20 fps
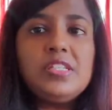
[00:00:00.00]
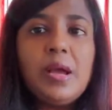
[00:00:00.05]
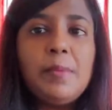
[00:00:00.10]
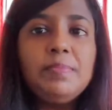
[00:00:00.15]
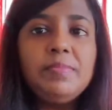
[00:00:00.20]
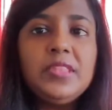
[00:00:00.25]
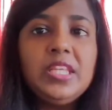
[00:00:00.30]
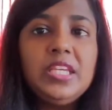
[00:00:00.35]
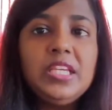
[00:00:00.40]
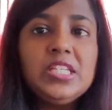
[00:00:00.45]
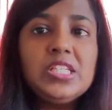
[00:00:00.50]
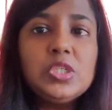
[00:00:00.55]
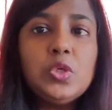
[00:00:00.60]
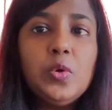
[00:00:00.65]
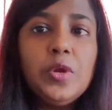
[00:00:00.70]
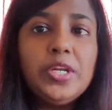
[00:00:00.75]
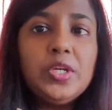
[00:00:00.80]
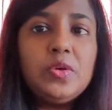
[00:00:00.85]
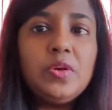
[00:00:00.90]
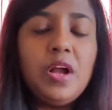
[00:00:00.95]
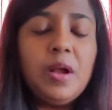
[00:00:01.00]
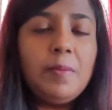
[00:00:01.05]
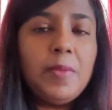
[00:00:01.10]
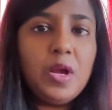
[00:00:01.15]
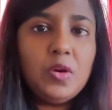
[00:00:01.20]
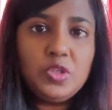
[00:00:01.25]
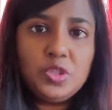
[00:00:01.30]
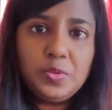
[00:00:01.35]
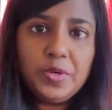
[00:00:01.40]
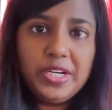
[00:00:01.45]
something is going to come
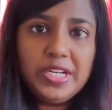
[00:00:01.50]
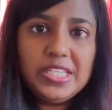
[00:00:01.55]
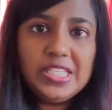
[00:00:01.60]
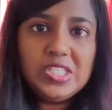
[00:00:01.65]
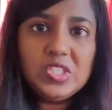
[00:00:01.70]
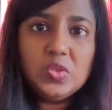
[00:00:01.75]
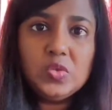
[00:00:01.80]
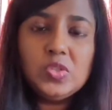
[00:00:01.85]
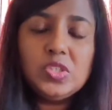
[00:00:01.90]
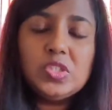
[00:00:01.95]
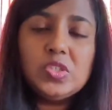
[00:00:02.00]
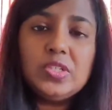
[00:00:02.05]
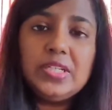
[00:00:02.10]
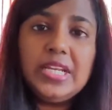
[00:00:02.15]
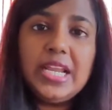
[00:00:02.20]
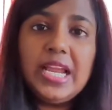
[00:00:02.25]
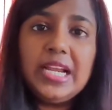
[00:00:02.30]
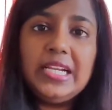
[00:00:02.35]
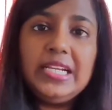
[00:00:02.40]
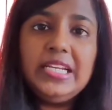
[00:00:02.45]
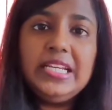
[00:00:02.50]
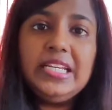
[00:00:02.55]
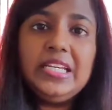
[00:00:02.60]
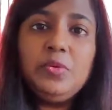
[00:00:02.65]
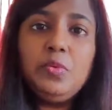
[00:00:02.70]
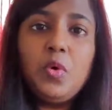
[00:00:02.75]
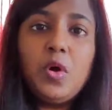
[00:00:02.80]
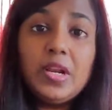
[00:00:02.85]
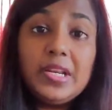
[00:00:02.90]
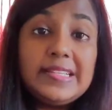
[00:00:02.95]
out very soon. So
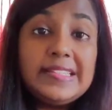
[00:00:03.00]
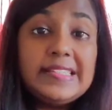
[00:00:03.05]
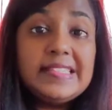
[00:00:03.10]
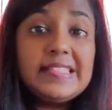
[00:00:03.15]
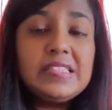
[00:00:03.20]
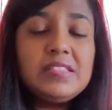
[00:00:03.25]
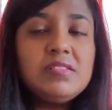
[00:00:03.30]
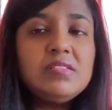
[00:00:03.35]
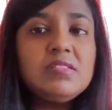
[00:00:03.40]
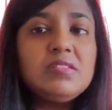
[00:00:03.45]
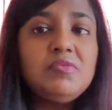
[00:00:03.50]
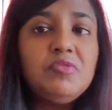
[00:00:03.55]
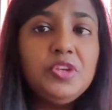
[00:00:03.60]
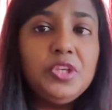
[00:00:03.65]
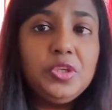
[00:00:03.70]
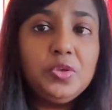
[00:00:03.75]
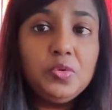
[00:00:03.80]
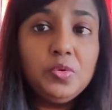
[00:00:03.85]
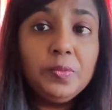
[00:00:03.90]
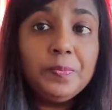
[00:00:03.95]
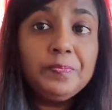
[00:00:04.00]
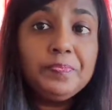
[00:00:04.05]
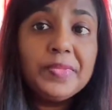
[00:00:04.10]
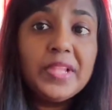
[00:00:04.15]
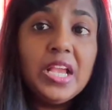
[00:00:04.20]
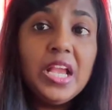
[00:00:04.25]
Natalie Wallace, this is for you.